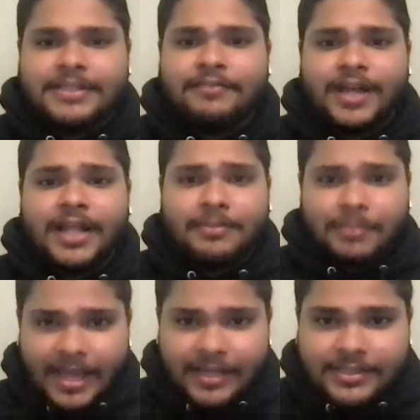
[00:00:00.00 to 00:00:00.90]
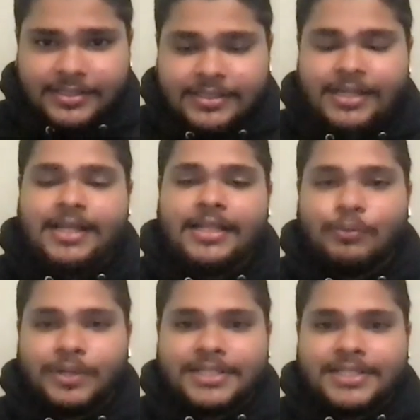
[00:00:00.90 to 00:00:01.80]
If not the Packers, the
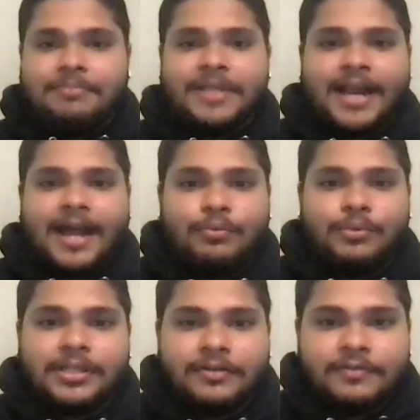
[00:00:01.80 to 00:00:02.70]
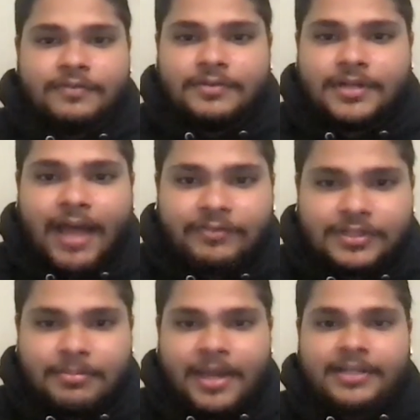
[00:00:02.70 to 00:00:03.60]
one team that I would love
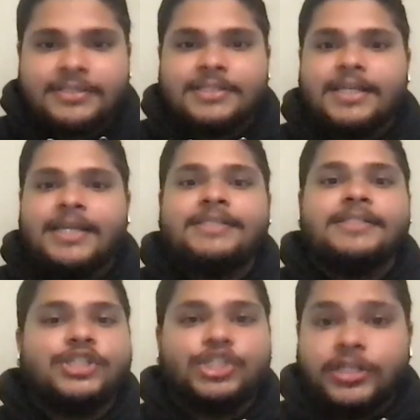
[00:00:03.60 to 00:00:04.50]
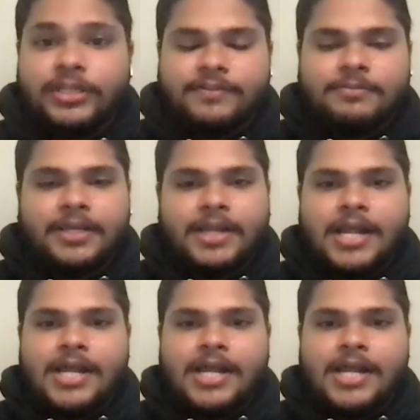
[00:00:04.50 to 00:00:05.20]
after the Packers is the Chiefs, man.